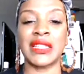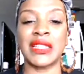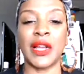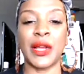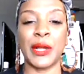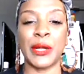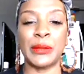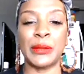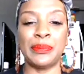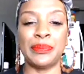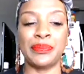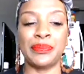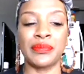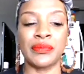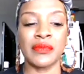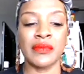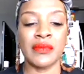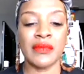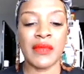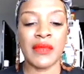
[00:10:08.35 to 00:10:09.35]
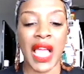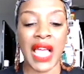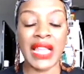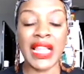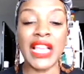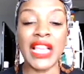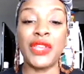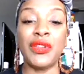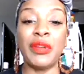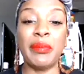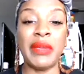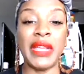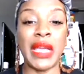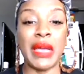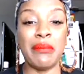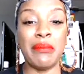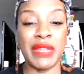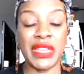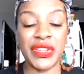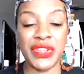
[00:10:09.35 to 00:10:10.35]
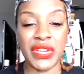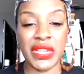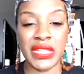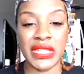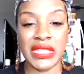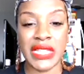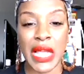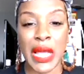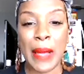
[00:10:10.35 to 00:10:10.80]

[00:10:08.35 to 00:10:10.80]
I like you to be ambitious,